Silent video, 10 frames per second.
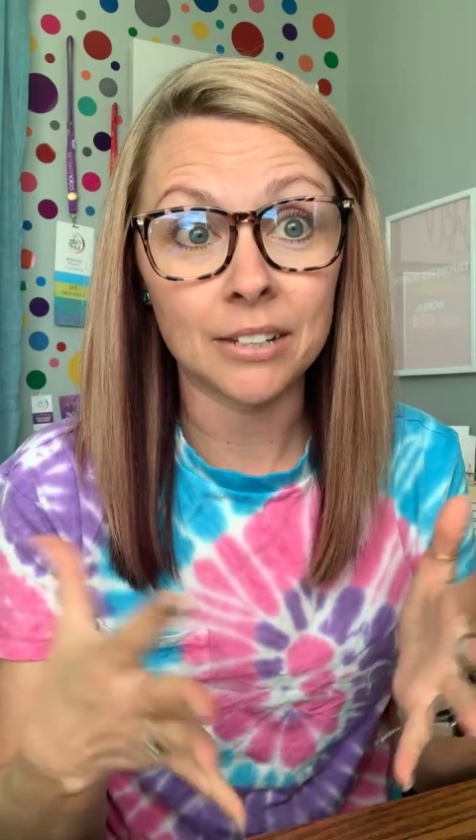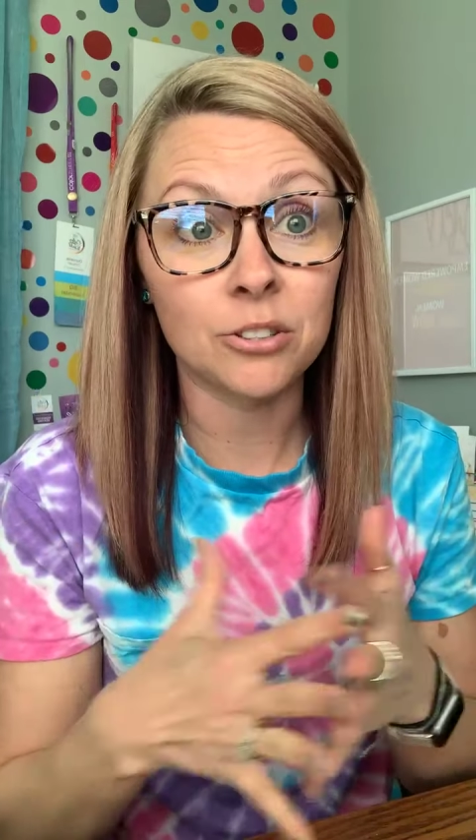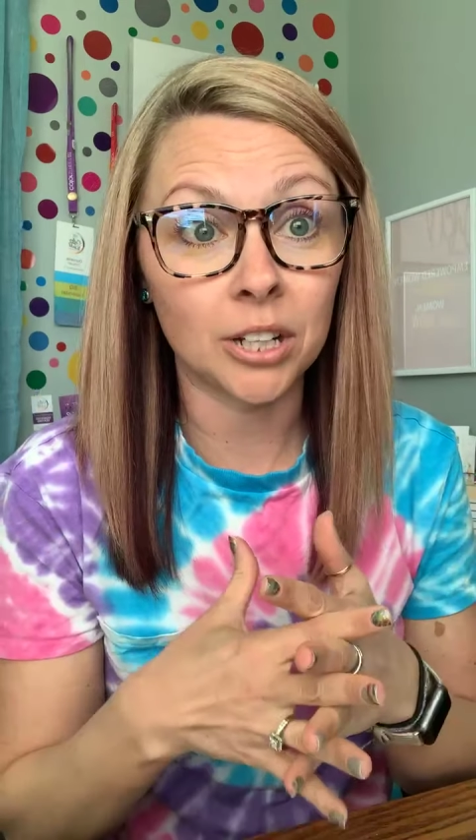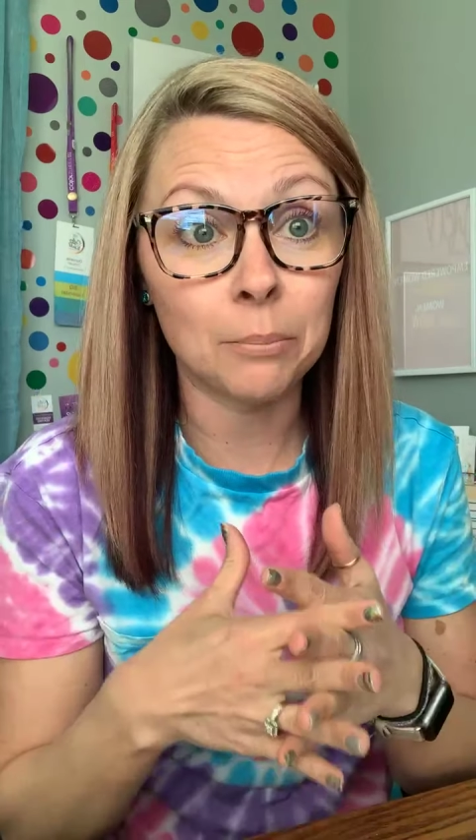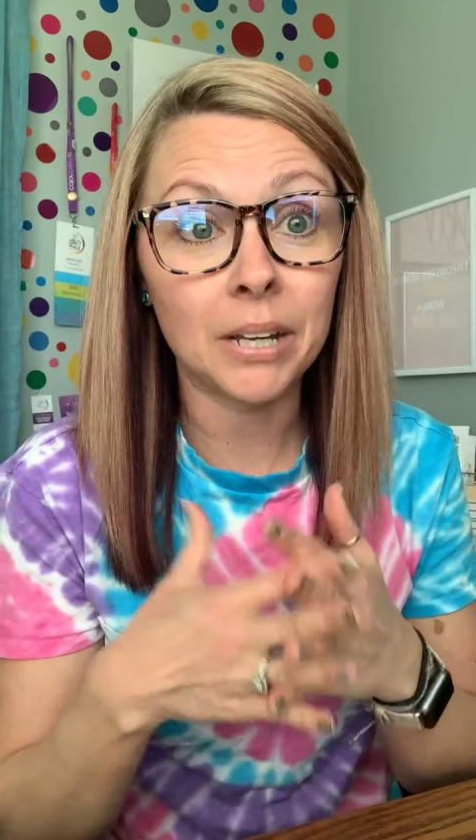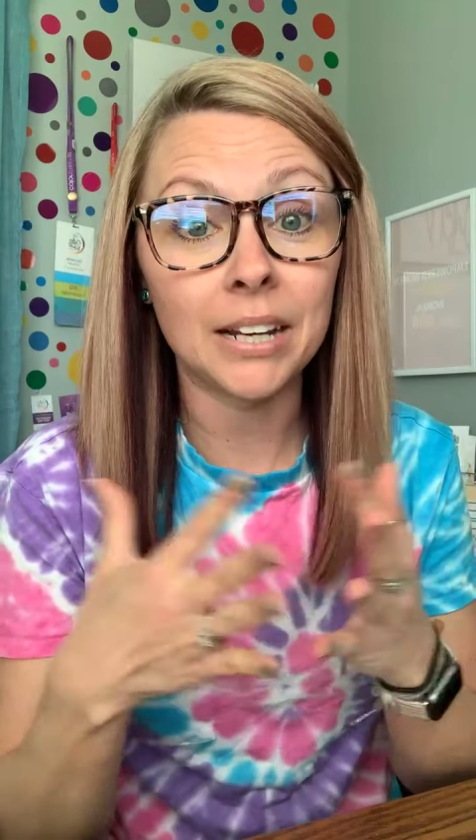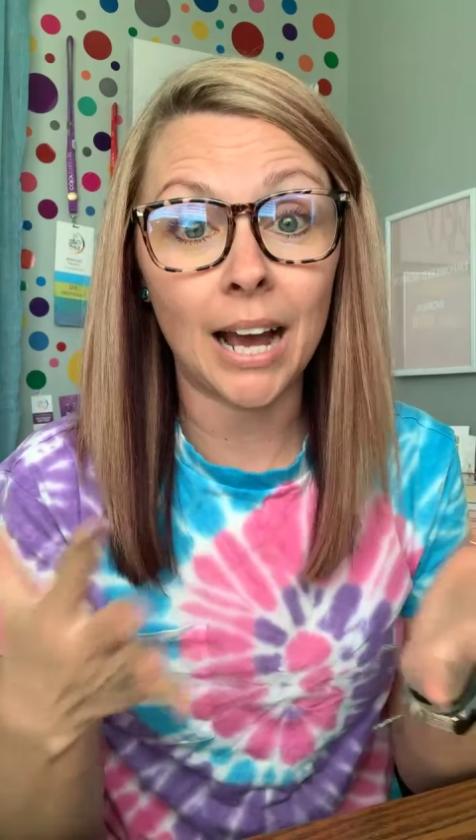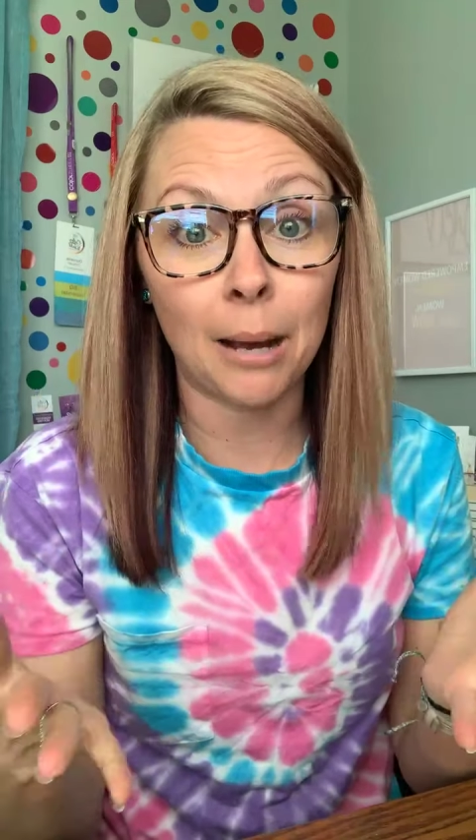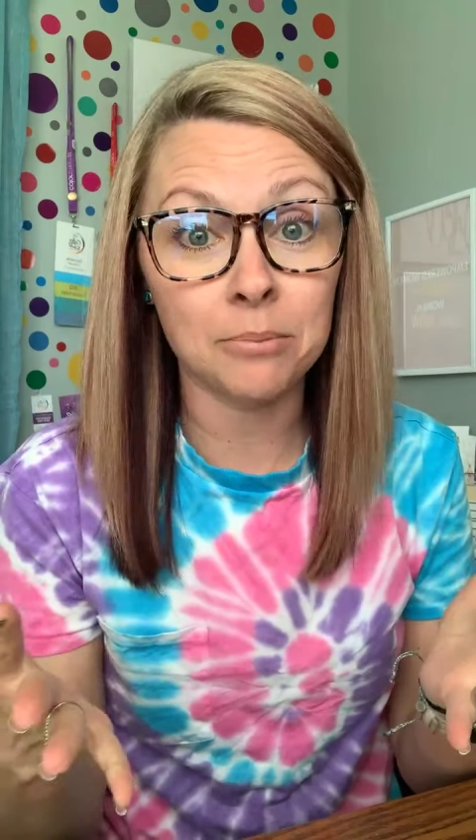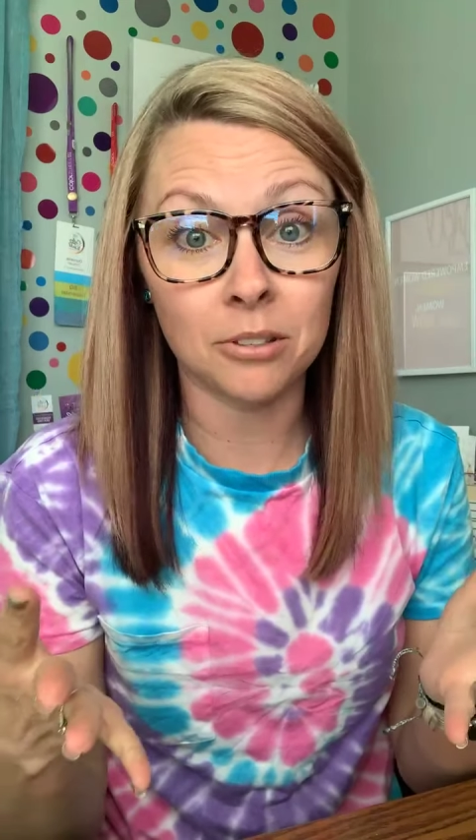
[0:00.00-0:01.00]
It's going to be an
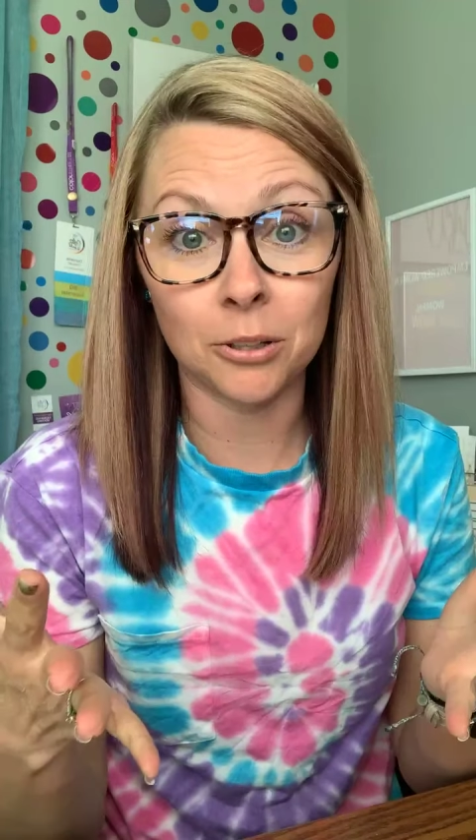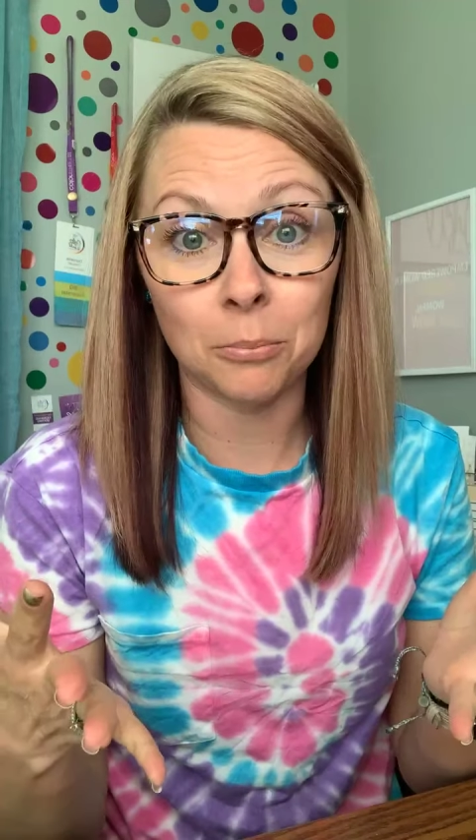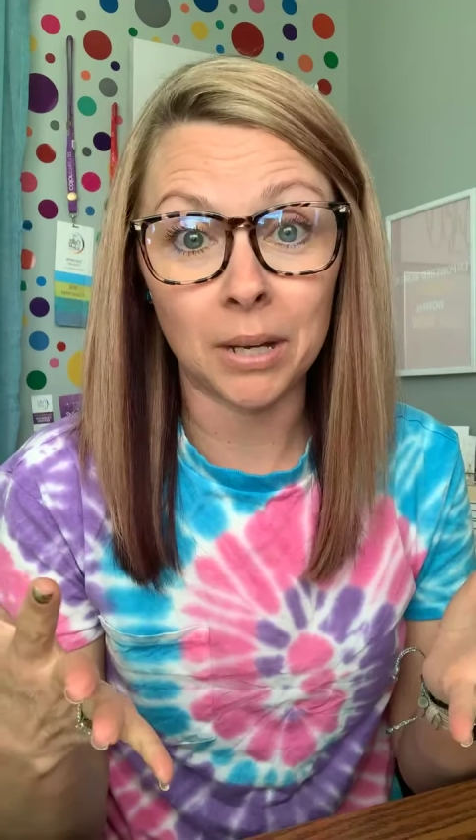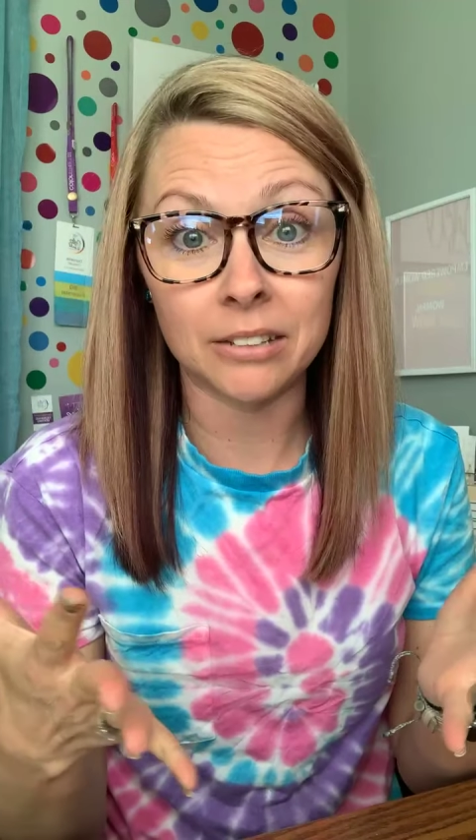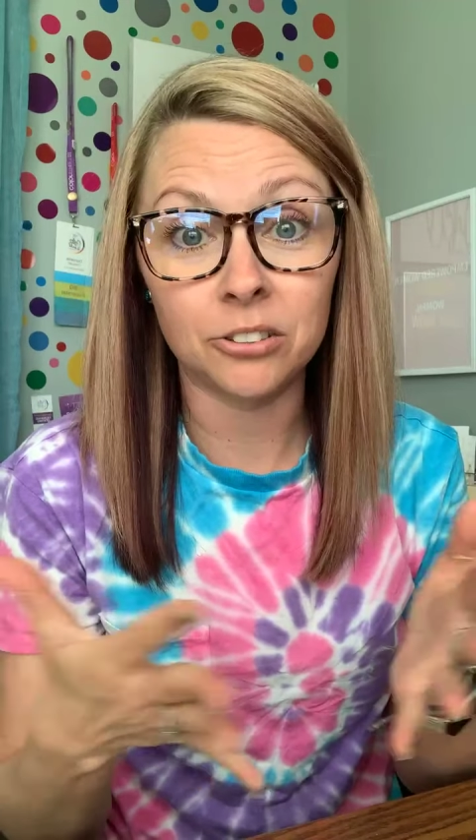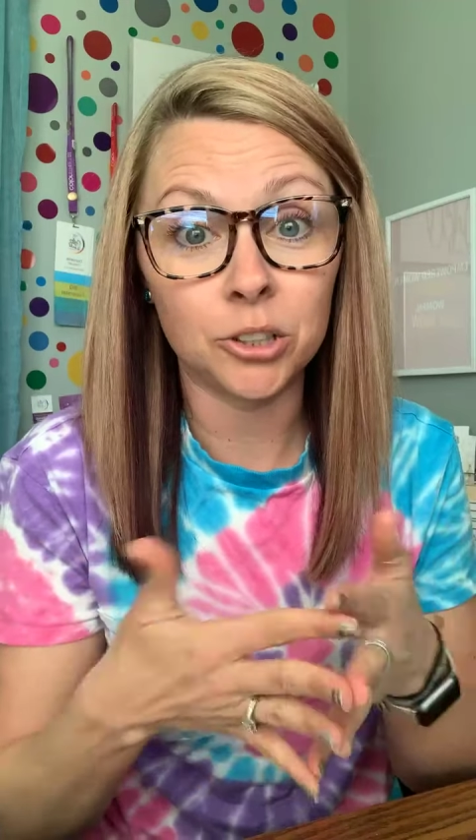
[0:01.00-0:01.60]
absolute mess.